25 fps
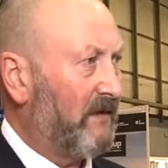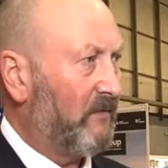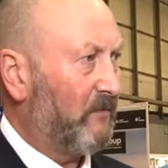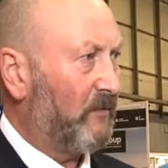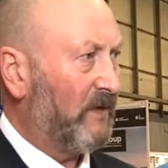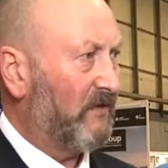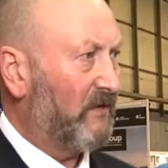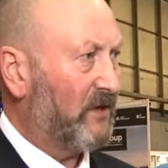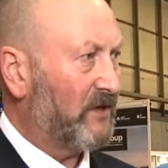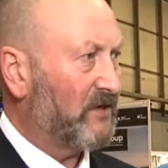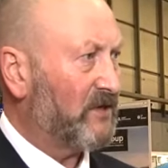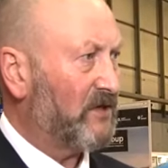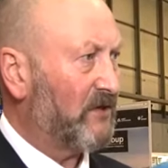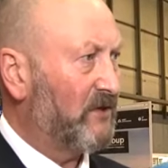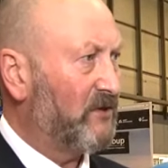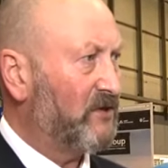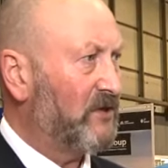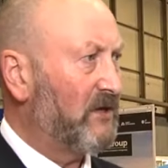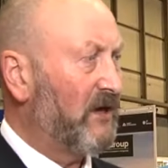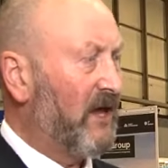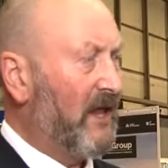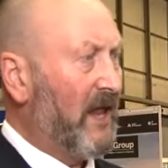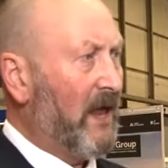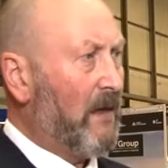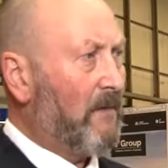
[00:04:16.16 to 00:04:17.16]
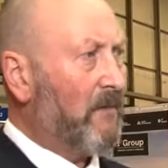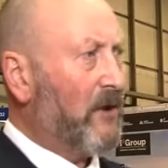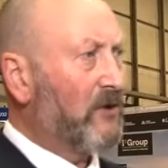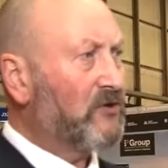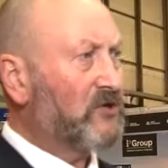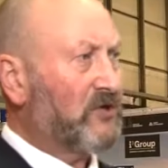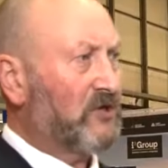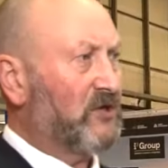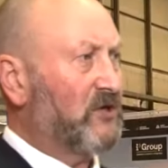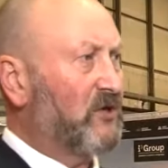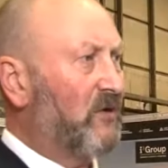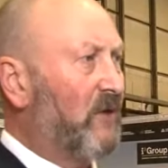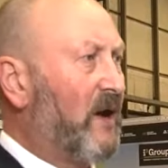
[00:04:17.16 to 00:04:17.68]
We've got a solution. Most of
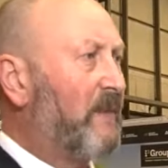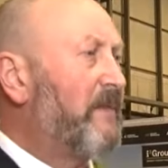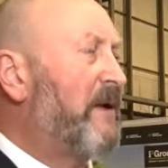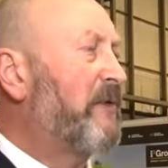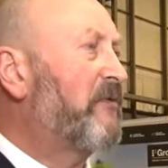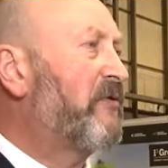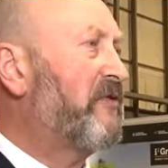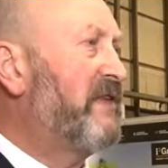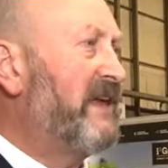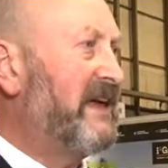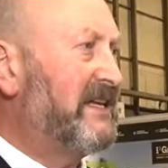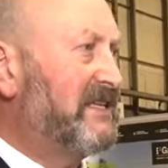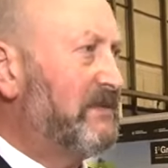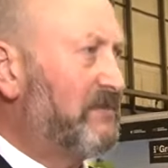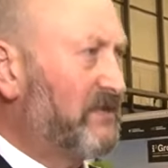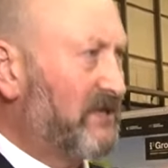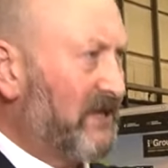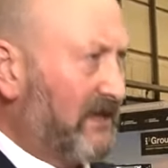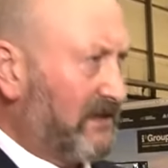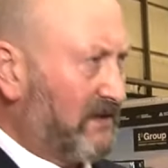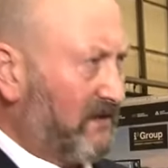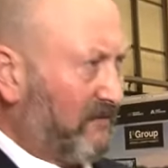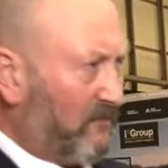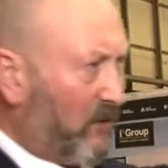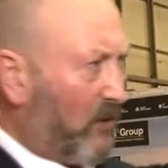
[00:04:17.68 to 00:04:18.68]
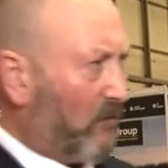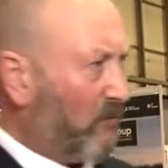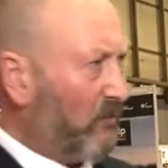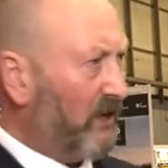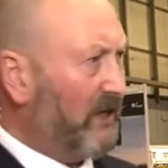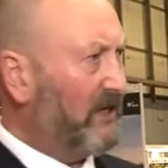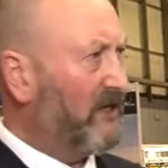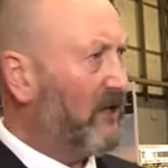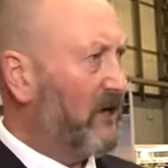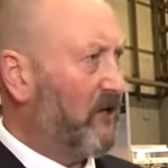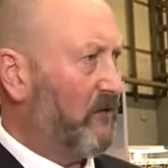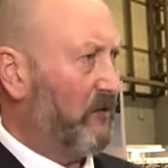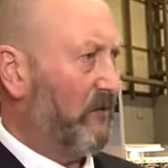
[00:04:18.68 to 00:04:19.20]
the stuff, about 30% of what we
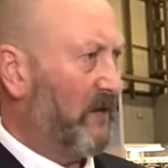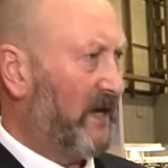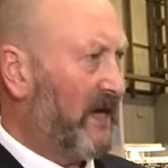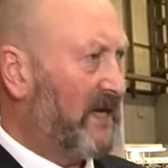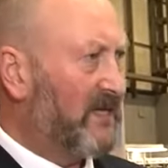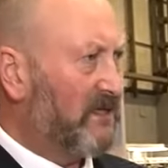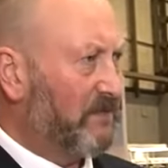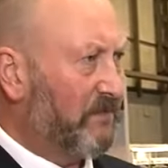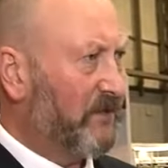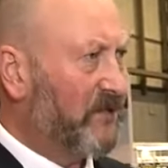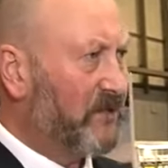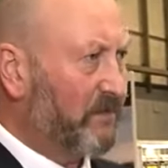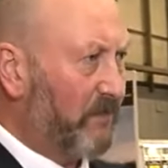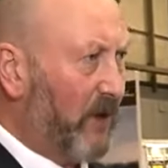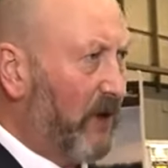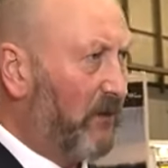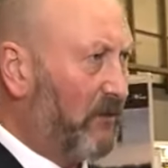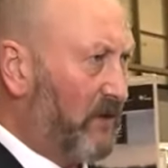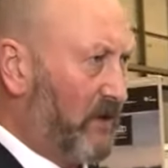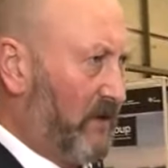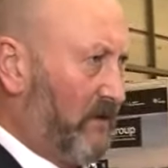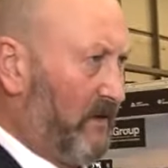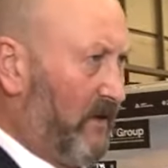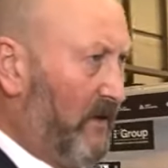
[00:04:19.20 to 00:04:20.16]
do is bespoke.